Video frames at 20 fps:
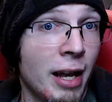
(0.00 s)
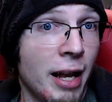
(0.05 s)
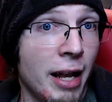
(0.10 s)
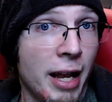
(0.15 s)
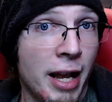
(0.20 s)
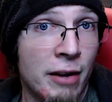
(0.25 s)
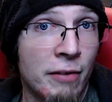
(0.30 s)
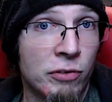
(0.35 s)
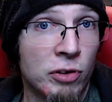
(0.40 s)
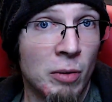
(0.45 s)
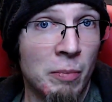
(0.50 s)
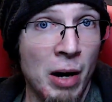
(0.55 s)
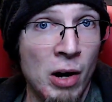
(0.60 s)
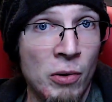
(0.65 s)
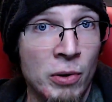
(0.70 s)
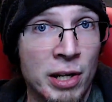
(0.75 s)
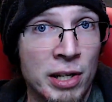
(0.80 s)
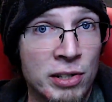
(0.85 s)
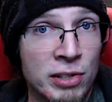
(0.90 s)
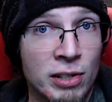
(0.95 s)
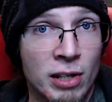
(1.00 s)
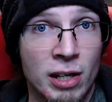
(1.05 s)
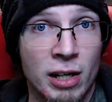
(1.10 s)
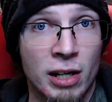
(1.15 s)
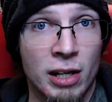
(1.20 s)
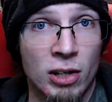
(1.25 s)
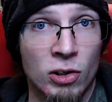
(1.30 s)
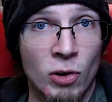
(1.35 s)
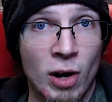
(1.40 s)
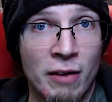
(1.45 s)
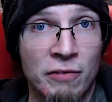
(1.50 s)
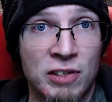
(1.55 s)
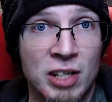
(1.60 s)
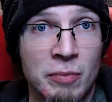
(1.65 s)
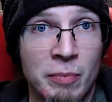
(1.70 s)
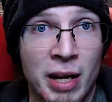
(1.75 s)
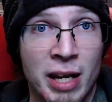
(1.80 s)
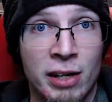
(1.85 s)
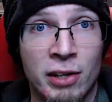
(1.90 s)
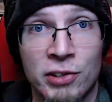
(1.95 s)
And for a bonus,
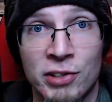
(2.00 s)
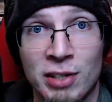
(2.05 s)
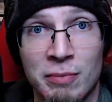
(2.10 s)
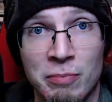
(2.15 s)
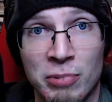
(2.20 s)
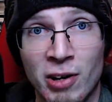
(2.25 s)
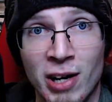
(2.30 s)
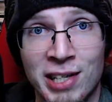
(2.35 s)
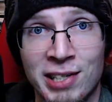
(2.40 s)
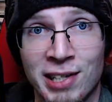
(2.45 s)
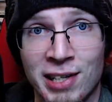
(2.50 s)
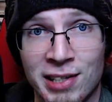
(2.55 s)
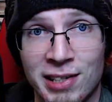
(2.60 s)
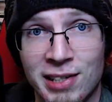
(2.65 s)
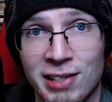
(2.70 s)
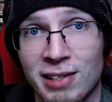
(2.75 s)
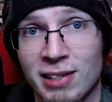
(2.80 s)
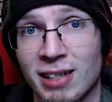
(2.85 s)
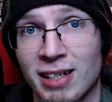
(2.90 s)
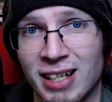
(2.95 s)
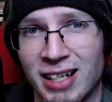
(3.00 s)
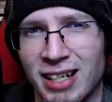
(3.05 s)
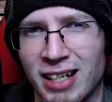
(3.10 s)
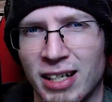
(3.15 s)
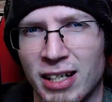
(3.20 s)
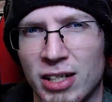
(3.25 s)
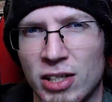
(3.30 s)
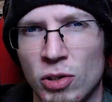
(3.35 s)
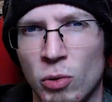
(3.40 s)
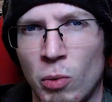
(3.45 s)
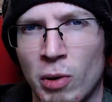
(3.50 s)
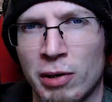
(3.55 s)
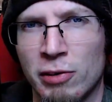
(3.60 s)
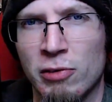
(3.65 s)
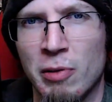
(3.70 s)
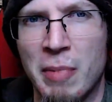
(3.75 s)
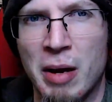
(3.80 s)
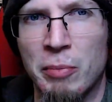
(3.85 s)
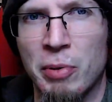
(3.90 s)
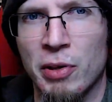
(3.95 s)
crafting pails and presents. You'll want to
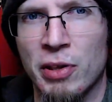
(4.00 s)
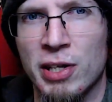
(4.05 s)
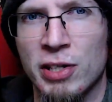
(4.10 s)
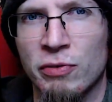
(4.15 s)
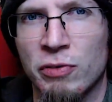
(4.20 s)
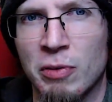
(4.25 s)
remember this for